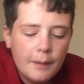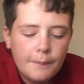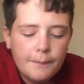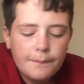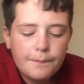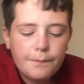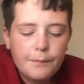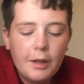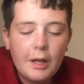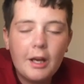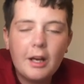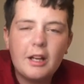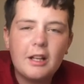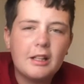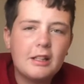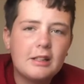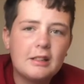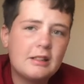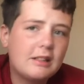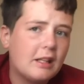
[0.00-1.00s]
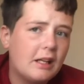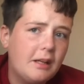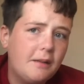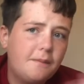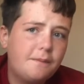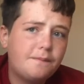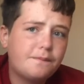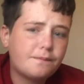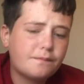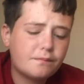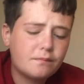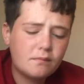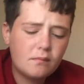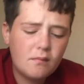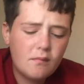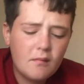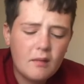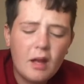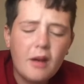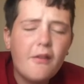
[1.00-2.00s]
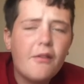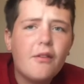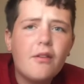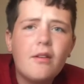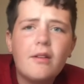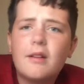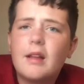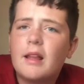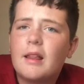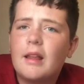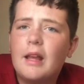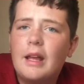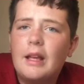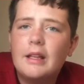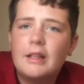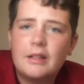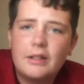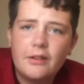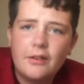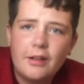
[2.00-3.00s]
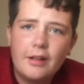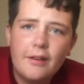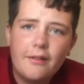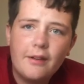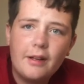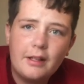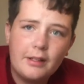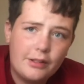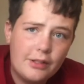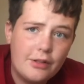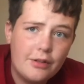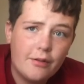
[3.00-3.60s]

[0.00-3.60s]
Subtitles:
because I've looked at the history of like junior